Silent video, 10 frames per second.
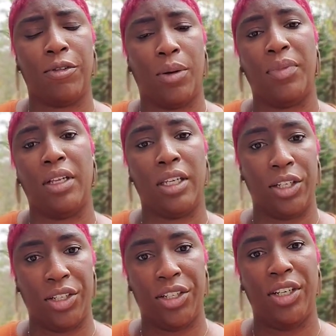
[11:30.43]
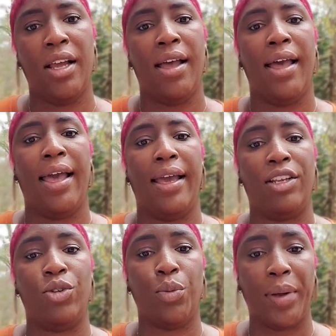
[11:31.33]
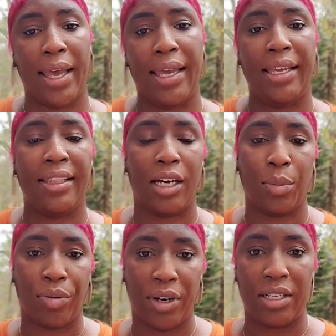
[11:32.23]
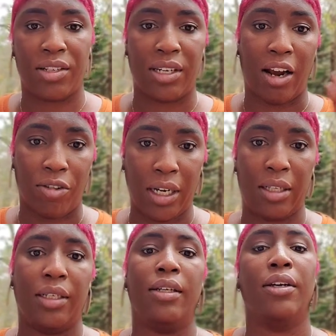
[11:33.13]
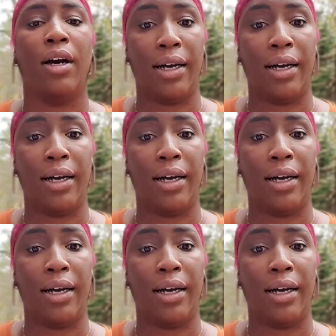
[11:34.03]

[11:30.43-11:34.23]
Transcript: the lender, and you pay the appraiser directly.